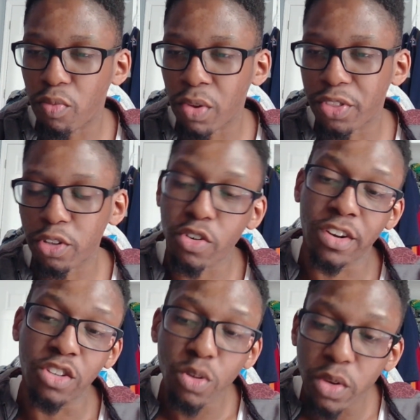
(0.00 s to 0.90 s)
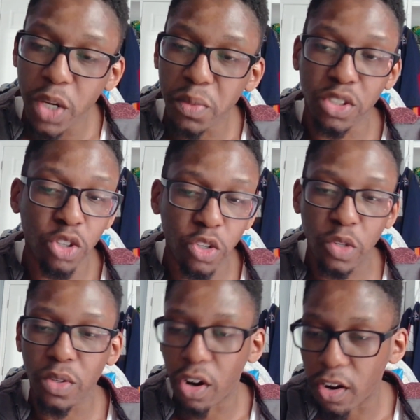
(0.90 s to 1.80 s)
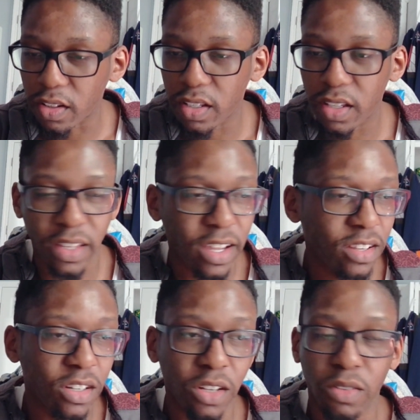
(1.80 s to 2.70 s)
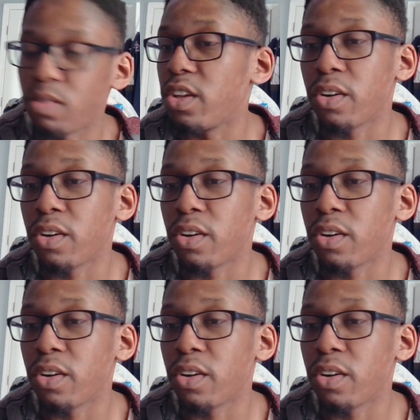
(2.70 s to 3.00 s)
what they're trying to do here with Joker and Harley, and that, you know,